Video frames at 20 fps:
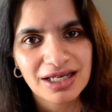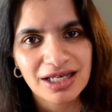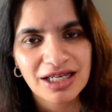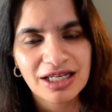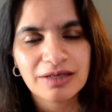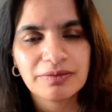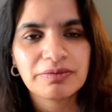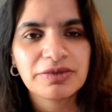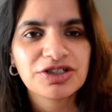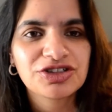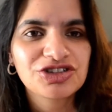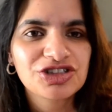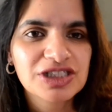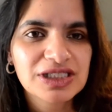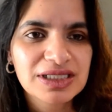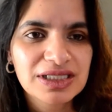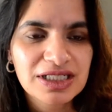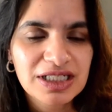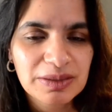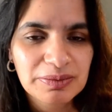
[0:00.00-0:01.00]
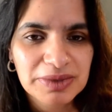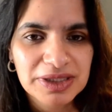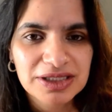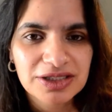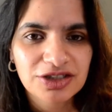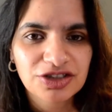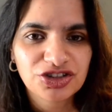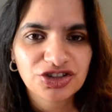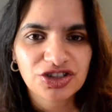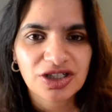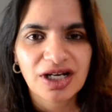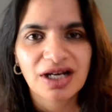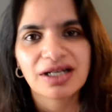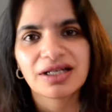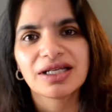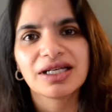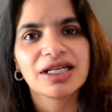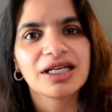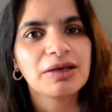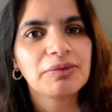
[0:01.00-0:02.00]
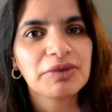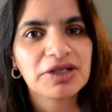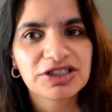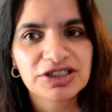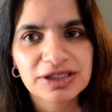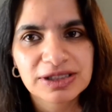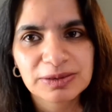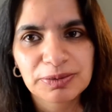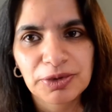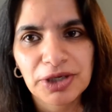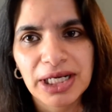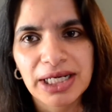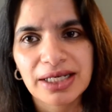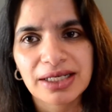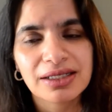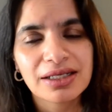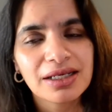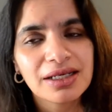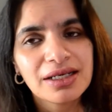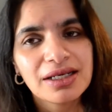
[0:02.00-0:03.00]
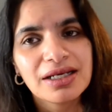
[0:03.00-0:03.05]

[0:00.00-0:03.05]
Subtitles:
He misses Shawnee, he misses Brayden.